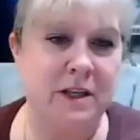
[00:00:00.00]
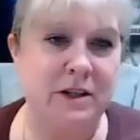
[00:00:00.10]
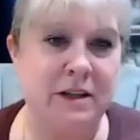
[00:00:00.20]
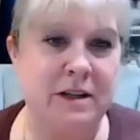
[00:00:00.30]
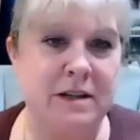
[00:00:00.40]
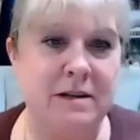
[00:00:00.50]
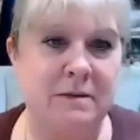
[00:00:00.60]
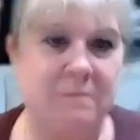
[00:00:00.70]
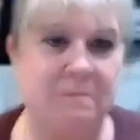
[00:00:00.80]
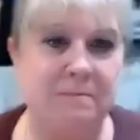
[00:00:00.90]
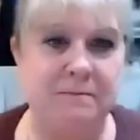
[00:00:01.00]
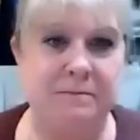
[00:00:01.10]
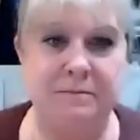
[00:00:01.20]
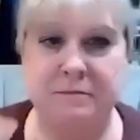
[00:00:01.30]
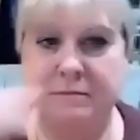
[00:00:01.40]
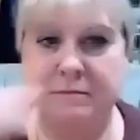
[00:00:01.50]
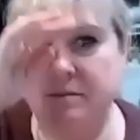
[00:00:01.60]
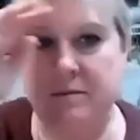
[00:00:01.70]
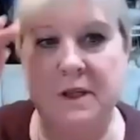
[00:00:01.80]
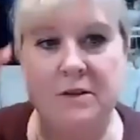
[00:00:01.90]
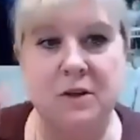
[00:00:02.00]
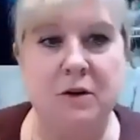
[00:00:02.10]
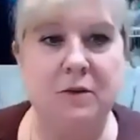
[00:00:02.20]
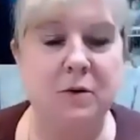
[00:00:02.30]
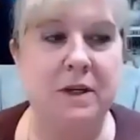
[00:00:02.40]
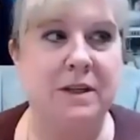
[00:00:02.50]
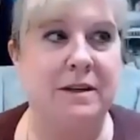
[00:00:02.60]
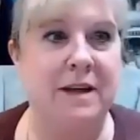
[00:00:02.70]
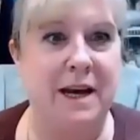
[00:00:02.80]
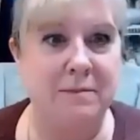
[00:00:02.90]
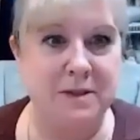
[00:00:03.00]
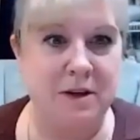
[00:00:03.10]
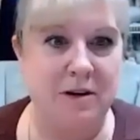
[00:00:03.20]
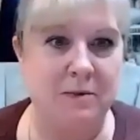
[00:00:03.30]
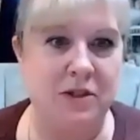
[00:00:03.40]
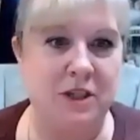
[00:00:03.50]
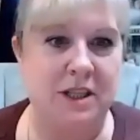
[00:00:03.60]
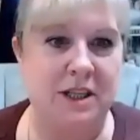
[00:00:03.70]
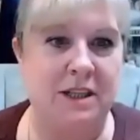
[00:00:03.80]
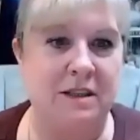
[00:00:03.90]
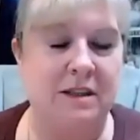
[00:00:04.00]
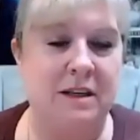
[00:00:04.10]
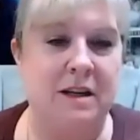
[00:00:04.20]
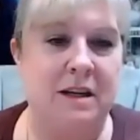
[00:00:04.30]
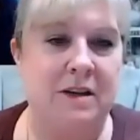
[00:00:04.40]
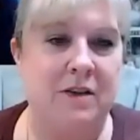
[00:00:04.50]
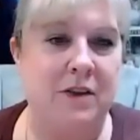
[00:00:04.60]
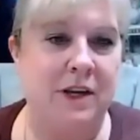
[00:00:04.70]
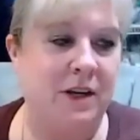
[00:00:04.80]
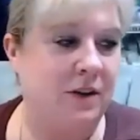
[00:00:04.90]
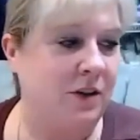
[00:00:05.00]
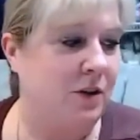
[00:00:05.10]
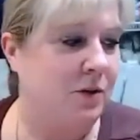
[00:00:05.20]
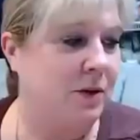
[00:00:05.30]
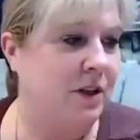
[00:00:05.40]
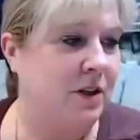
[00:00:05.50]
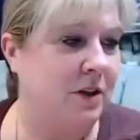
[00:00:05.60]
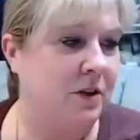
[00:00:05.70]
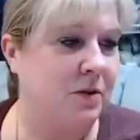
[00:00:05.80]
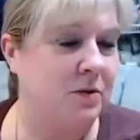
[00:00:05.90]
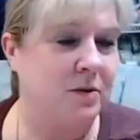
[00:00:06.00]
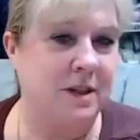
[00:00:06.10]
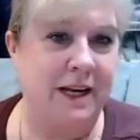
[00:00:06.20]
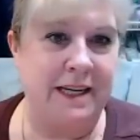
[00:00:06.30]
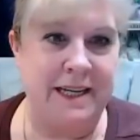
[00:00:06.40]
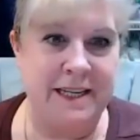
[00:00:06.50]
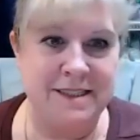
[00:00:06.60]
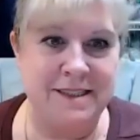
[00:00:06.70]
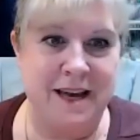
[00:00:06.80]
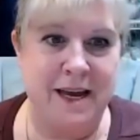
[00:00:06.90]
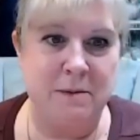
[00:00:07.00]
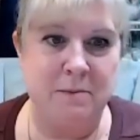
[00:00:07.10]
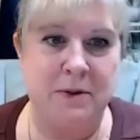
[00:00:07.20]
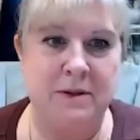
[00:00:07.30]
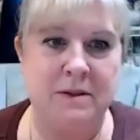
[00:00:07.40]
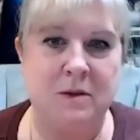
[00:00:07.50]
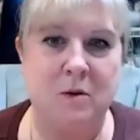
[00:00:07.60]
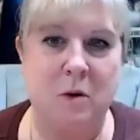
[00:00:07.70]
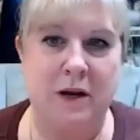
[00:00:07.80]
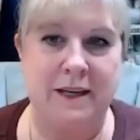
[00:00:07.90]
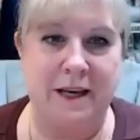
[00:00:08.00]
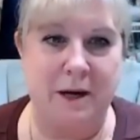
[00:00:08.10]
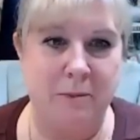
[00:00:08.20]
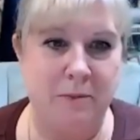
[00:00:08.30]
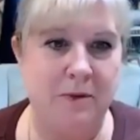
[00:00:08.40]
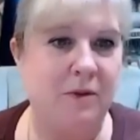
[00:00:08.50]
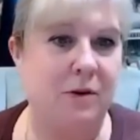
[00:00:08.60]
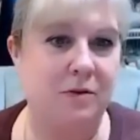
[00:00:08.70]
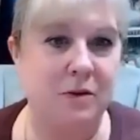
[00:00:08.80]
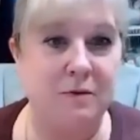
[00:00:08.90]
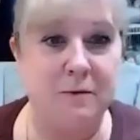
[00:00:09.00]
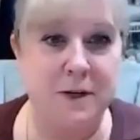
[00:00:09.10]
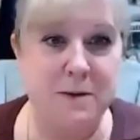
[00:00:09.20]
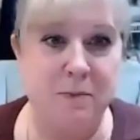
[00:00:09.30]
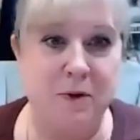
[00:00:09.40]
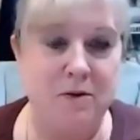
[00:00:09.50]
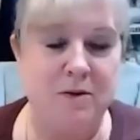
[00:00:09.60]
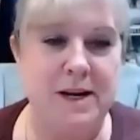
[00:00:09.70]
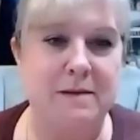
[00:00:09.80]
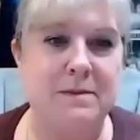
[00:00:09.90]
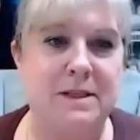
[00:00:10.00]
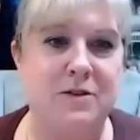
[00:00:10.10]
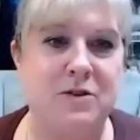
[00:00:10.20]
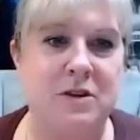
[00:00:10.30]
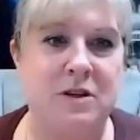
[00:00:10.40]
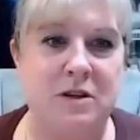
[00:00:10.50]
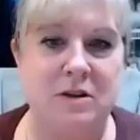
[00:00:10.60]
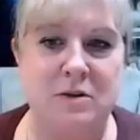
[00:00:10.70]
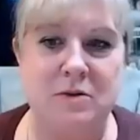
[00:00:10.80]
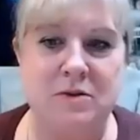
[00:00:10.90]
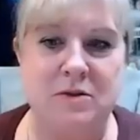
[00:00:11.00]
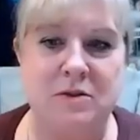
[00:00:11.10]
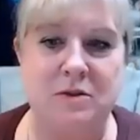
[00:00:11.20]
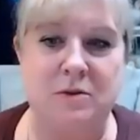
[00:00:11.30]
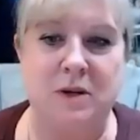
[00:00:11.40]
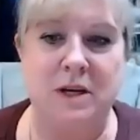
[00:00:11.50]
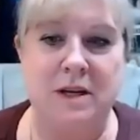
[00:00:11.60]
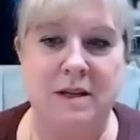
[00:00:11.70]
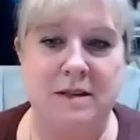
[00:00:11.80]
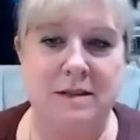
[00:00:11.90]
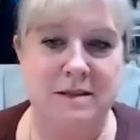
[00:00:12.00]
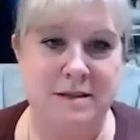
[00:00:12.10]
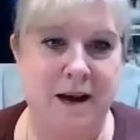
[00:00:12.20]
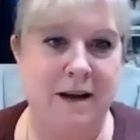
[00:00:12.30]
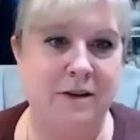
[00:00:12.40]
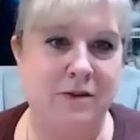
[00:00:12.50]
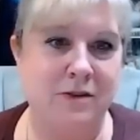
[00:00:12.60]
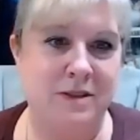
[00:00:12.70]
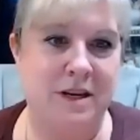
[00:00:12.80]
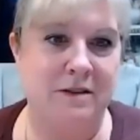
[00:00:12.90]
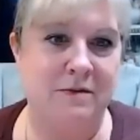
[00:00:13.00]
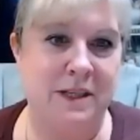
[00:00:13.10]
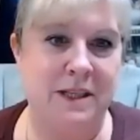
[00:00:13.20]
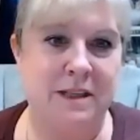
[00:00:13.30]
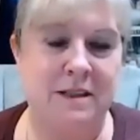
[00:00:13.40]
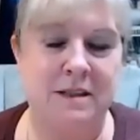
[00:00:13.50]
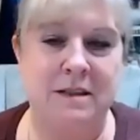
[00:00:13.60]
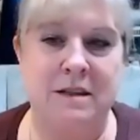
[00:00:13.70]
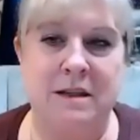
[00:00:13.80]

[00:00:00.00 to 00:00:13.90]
good. So if you get an Epson machine, then you can use like Inkscape or GIMP. Those are free programs that you can use to design your stuff in.